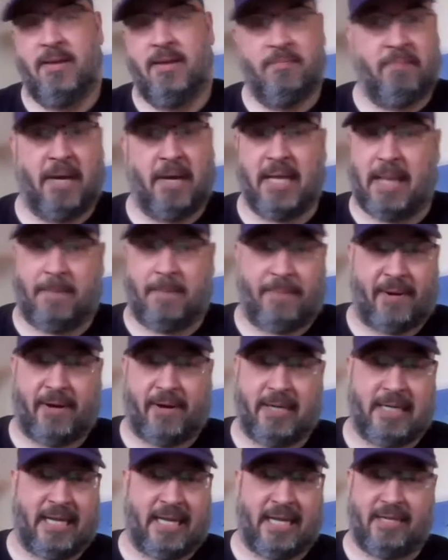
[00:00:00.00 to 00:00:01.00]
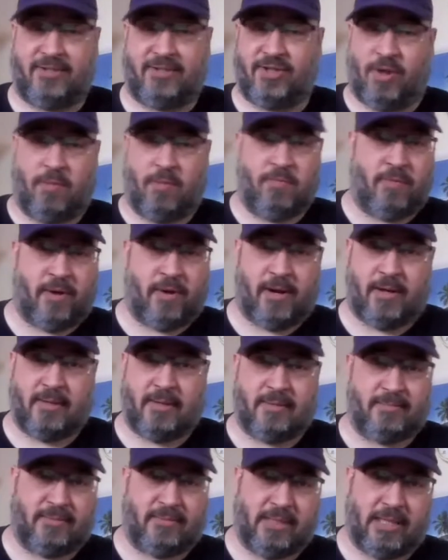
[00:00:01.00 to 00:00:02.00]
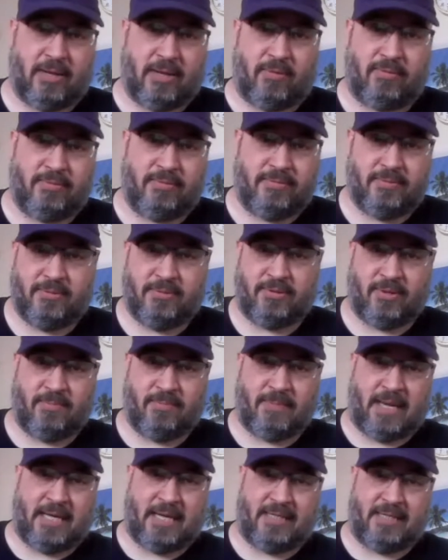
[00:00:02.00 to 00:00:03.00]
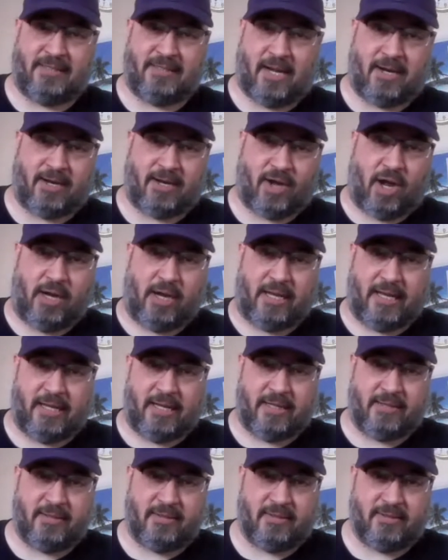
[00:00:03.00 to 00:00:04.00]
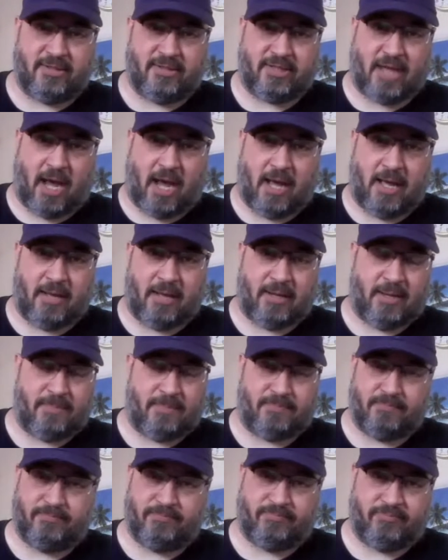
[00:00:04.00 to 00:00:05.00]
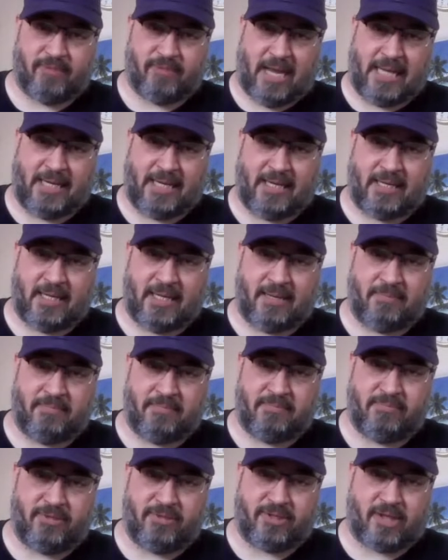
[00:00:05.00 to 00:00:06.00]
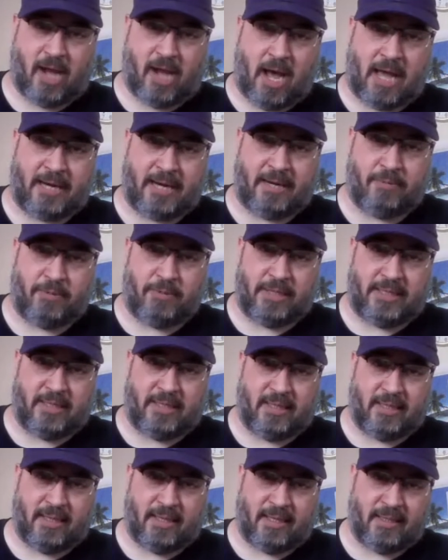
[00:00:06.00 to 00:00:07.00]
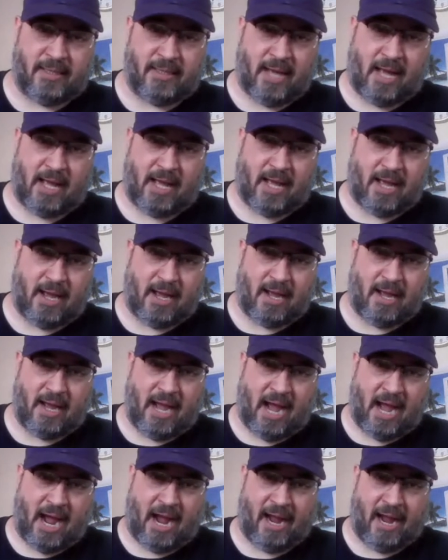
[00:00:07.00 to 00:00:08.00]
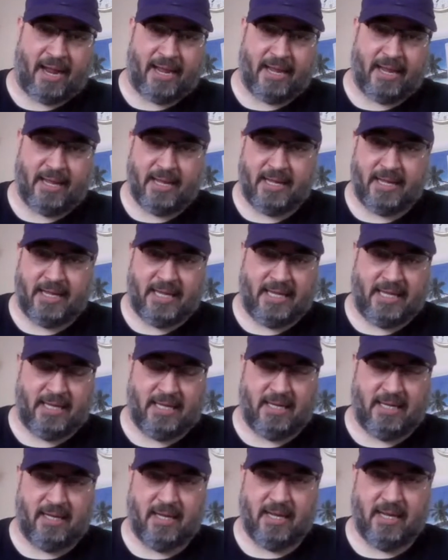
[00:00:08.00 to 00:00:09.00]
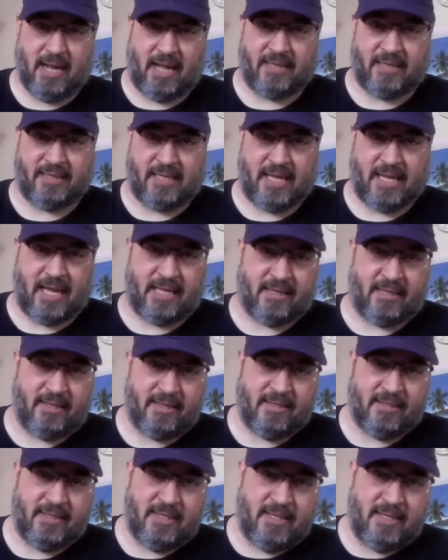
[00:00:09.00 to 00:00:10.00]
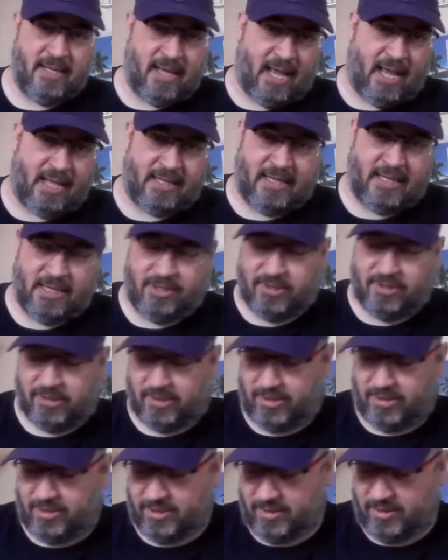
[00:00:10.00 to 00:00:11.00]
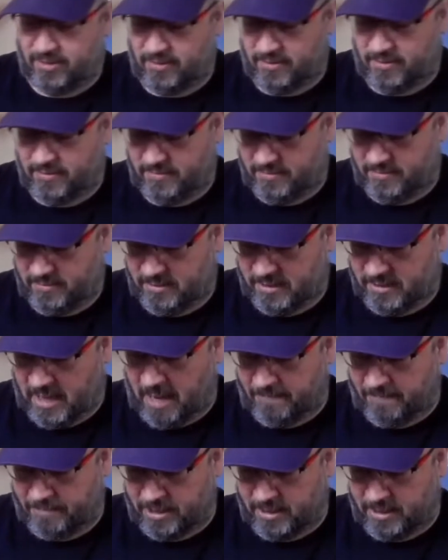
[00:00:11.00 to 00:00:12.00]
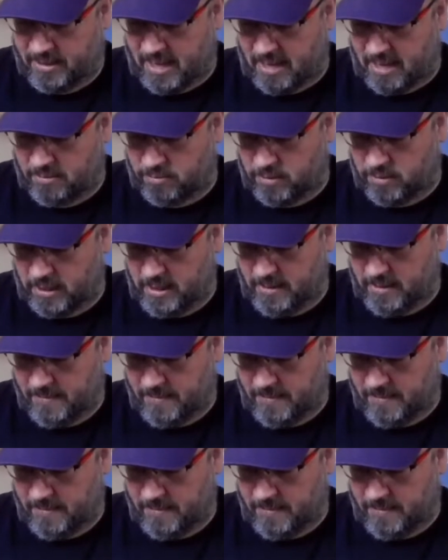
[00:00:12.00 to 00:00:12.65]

But apparently, somewhere, somebody started calling writing him Scotty with IE at the end, and he just kept it that way.